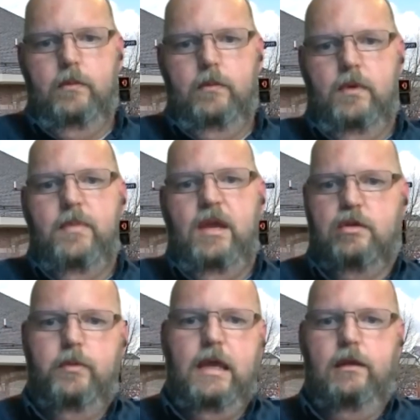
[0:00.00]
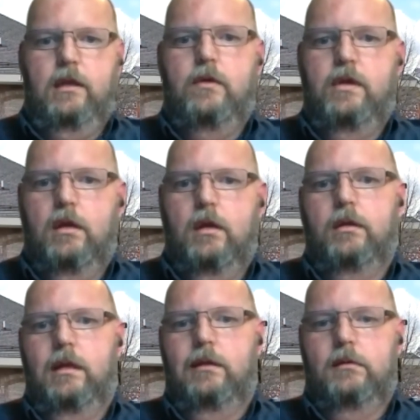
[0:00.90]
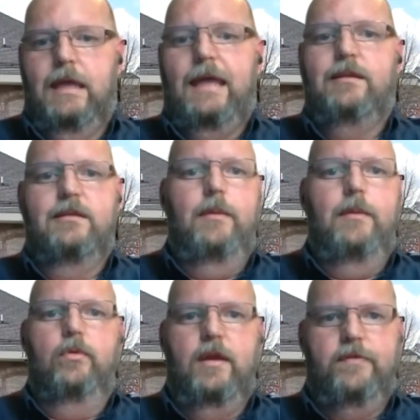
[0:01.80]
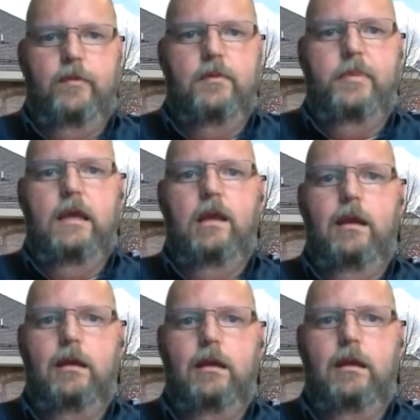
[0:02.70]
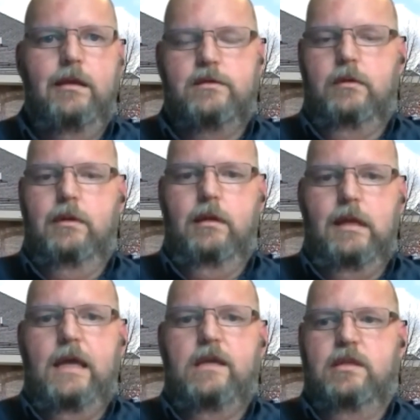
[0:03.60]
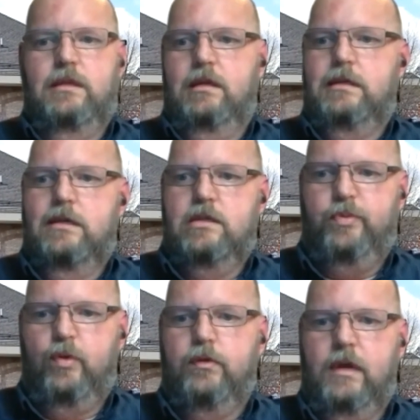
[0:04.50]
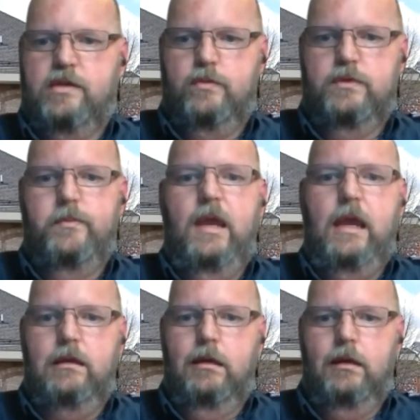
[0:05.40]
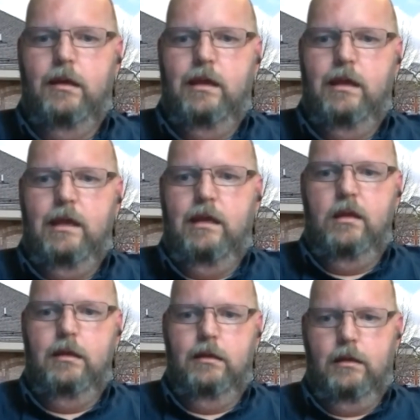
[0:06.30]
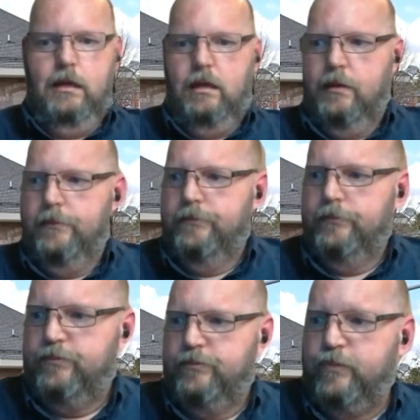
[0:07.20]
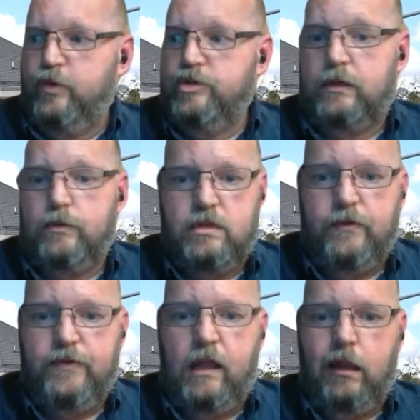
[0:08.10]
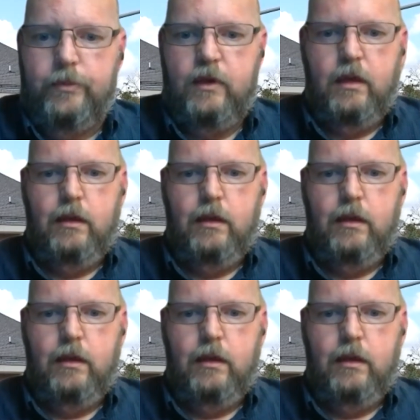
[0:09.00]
made sure we had the union on at the table right from the beginning, so that as the progress was made and the project was developed,